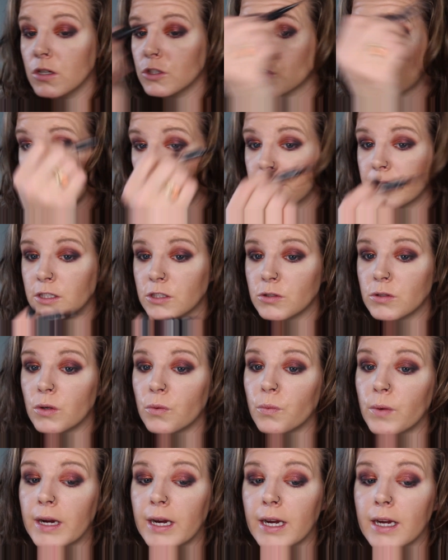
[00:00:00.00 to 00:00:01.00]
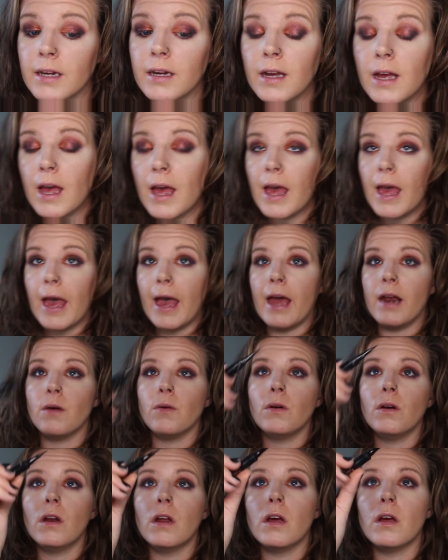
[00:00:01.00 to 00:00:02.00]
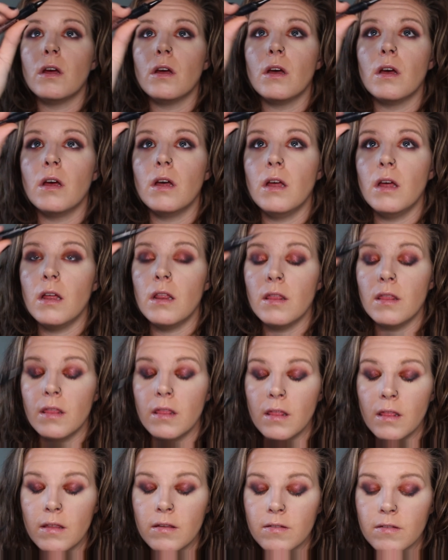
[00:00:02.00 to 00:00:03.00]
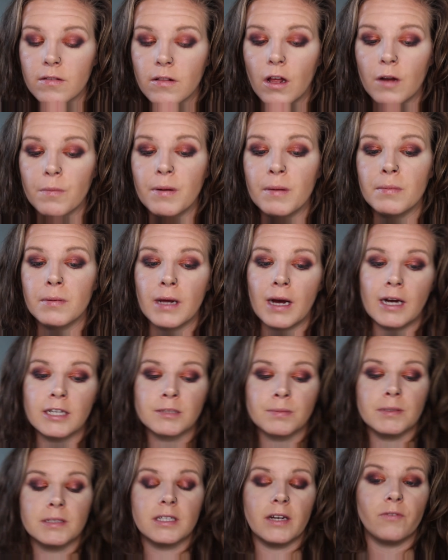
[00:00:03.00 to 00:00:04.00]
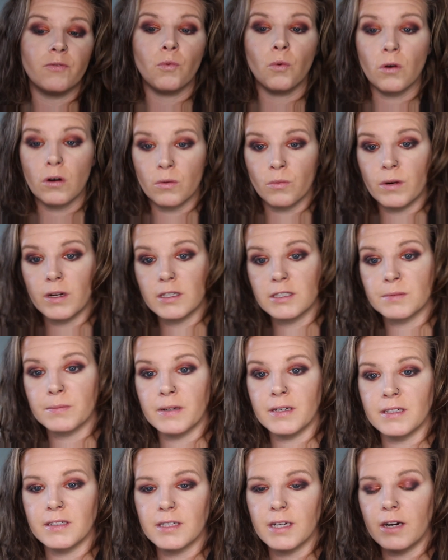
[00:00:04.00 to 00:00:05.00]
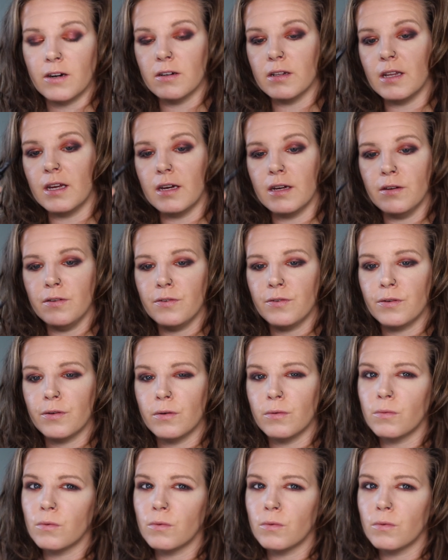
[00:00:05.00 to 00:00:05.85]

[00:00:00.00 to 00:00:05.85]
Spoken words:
So I'm gonna do a wing, and a lot of people ask me because I've worn wings my entire life.